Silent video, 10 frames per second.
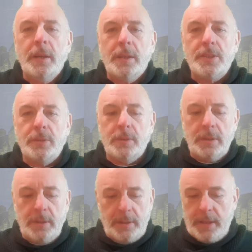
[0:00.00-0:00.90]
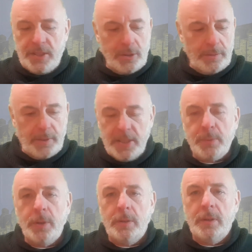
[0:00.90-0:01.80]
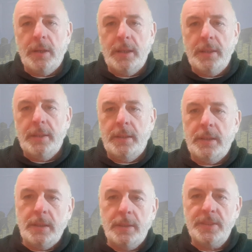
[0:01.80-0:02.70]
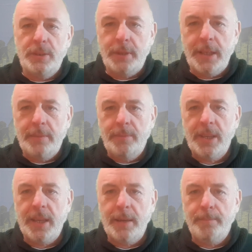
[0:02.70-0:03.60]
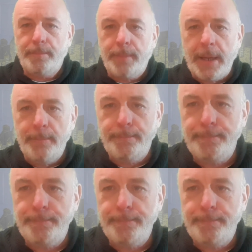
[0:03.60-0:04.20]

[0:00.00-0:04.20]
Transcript: So that's all for this one, and I'll see you again. Take care. Bye.